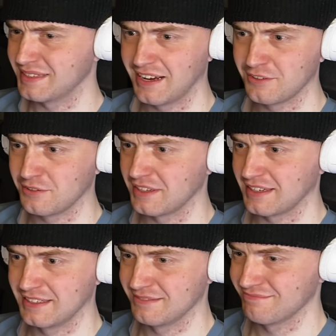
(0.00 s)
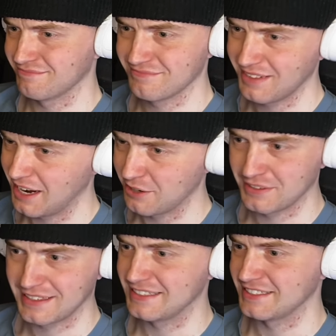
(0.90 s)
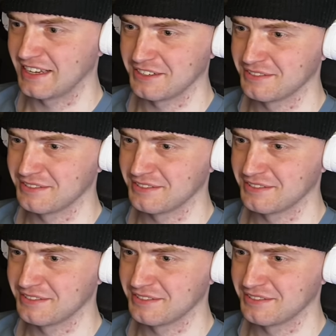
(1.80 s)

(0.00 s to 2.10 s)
I don't think he's there.